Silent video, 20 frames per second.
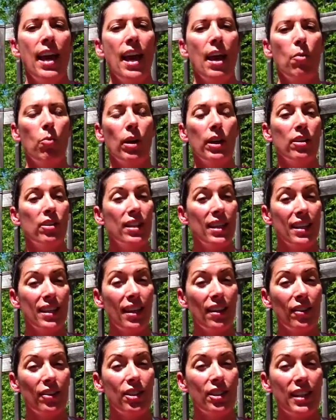And what you need to
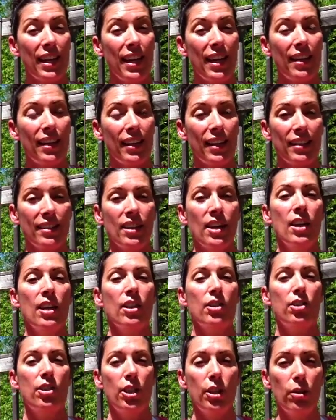understand is
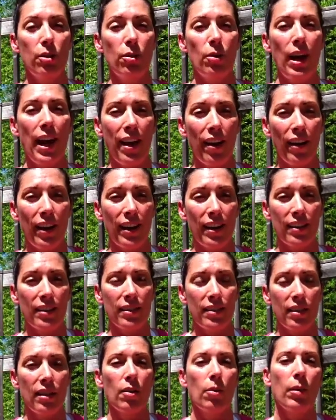two
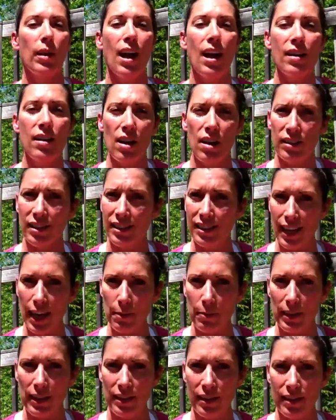areas, or what I call
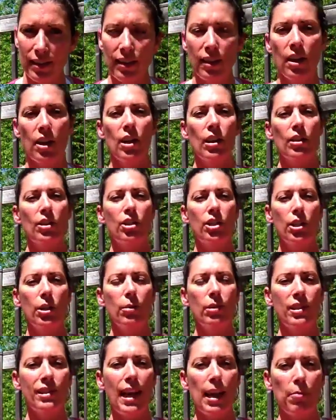segments, two
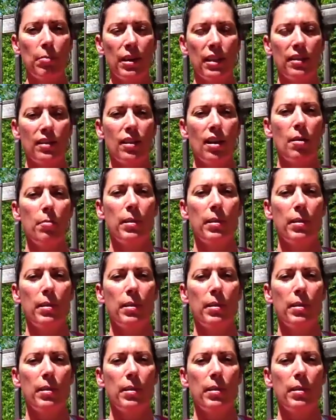segments are